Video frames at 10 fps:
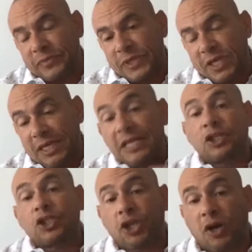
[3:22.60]
Eden
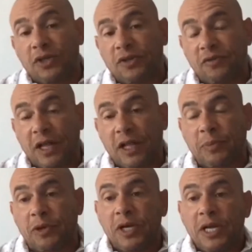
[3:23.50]
Shaw, the
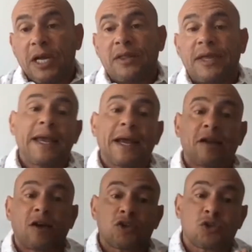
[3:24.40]
developer, they had
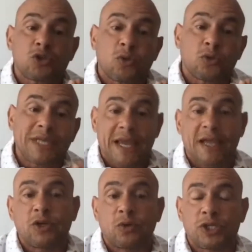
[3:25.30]
also sold
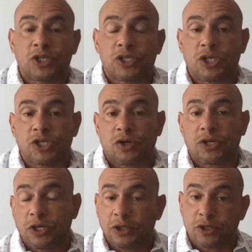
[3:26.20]
Tanu, which is just
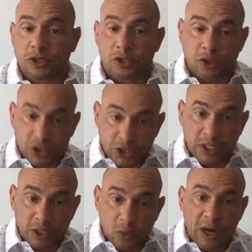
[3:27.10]
started under construction a
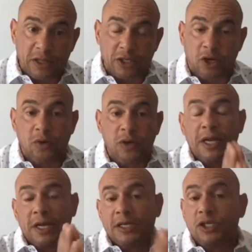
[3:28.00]
little while ago.
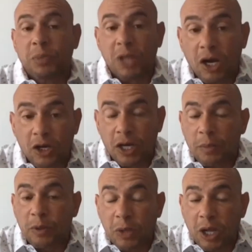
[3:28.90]
It's a
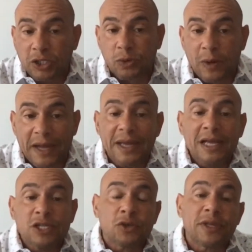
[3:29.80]
couple blocks away.
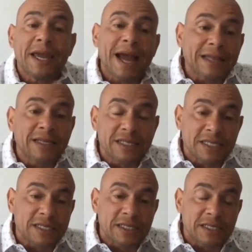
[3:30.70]
So they had the
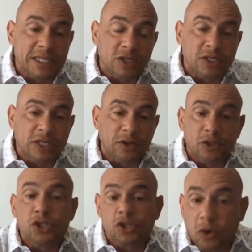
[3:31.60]
existing sales center, the
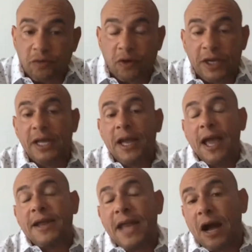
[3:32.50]
storefront,
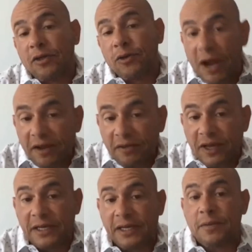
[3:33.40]
and now they
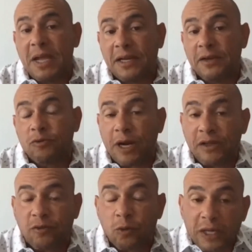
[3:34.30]
renovated and made it ready
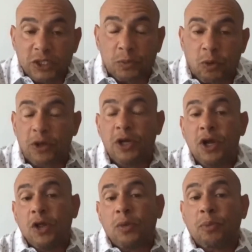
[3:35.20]
for Westport.
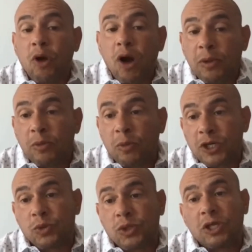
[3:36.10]
The problem
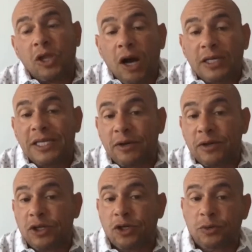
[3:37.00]
was with the lockdown and
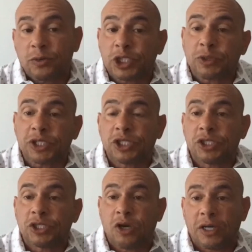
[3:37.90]
the current
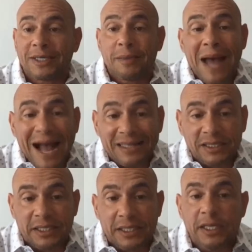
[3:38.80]
restrictions on
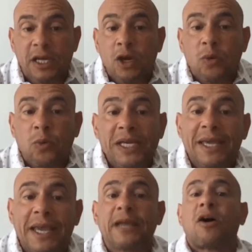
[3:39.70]
capacity, we
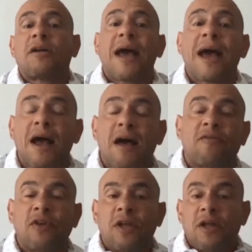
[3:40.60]
cannot have
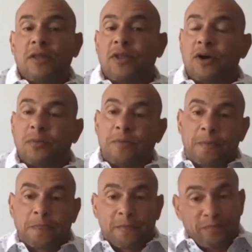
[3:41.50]
the
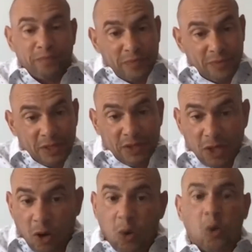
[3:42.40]

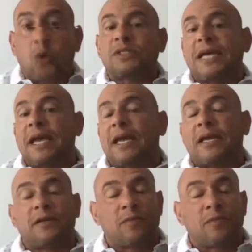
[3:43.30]
whole day